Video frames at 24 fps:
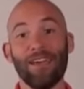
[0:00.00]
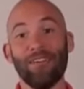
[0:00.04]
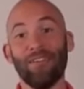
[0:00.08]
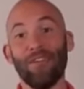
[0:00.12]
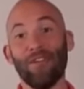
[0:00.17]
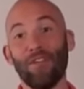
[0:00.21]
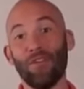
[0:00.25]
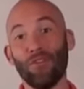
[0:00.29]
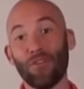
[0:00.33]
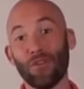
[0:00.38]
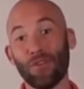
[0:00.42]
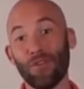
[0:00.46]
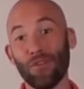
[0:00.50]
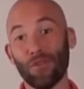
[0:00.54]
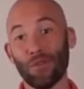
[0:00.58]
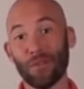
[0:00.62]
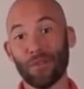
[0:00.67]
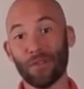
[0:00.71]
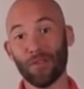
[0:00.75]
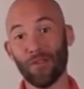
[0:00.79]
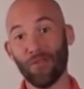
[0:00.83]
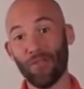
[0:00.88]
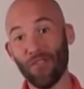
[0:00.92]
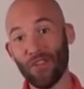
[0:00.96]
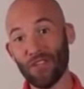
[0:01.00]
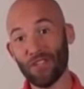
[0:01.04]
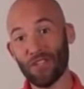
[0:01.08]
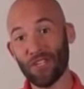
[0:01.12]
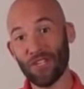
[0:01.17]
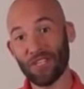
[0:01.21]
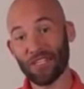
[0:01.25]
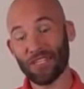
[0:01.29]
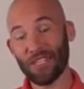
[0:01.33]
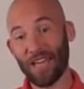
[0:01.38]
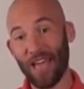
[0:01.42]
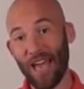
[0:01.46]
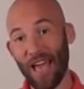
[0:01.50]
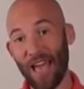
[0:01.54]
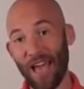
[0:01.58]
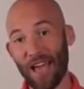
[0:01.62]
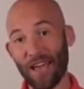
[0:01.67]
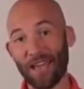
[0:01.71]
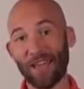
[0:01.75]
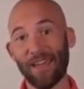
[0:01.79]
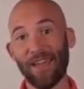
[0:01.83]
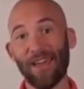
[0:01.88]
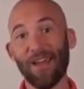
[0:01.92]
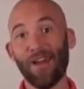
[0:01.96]
Then you can do a little phishing
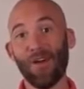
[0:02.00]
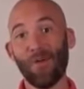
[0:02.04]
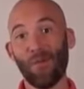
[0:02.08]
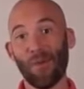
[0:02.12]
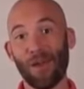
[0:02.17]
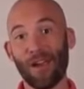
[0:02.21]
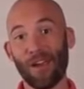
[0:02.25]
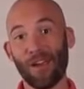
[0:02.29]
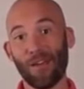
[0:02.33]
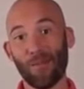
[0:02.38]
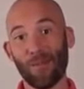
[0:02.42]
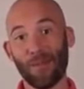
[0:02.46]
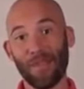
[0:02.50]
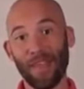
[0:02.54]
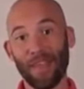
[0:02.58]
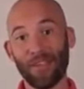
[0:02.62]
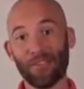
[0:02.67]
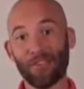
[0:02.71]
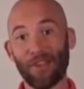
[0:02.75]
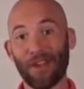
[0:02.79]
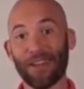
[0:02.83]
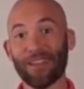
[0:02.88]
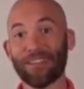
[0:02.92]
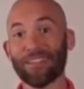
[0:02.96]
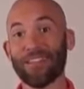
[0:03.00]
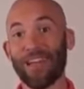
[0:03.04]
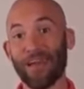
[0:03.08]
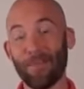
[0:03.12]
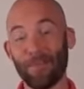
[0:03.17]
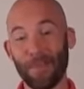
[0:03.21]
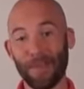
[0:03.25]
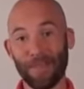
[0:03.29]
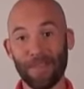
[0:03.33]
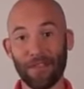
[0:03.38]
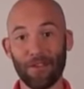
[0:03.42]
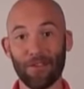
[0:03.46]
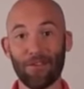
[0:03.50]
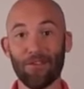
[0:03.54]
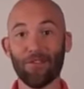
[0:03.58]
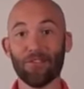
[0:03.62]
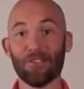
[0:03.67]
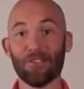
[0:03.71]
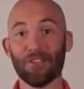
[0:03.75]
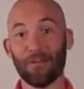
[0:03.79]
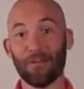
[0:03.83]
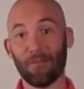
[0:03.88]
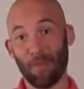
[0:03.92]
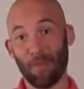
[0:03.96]
attack where when they try to type in their
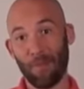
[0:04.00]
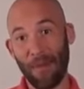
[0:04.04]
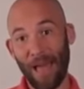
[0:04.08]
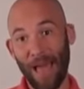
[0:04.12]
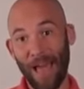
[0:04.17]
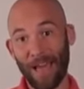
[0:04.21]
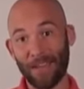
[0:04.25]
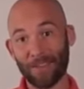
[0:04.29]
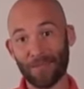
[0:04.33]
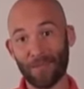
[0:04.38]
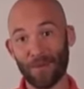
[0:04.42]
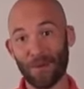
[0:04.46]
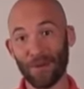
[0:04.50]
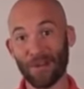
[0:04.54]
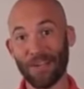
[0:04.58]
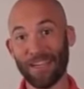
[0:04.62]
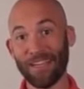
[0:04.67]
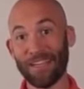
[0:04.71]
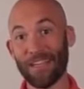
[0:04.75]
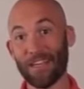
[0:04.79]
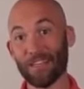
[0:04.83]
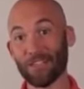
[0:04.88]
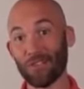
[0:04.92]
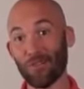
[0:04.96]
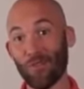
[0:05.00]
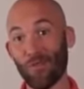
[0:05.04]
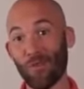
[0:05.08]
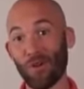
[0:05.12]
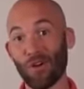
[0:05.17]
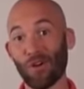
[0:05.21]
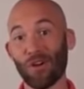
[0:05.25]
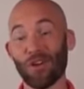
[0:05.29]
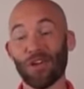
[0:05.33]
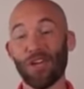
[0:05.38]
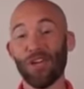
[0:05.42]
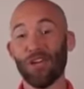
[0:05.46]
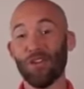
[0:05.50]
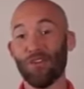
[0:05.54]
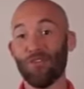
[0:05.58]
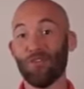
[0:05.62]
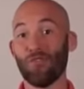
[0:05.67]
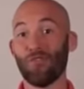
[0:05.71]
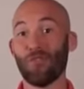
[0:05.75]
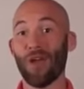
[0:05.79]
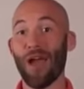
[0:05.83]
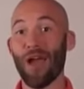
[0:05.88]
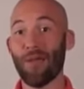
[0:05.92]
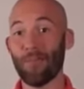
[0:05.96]
username and password, it doesn't work. You
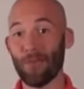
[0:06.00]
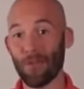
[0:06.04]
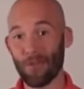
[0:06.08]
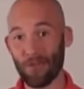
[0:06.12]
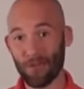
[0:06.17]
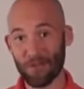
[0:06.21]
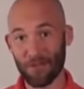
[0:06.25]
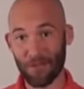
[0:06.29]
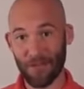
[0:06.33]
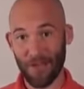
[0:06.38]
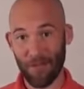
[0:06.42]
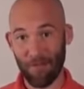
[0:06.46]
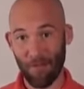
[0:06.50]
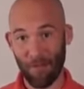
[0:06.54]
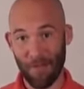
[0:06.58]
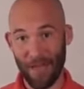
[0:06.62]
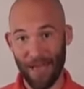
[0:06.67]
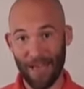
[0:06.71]
grab their username and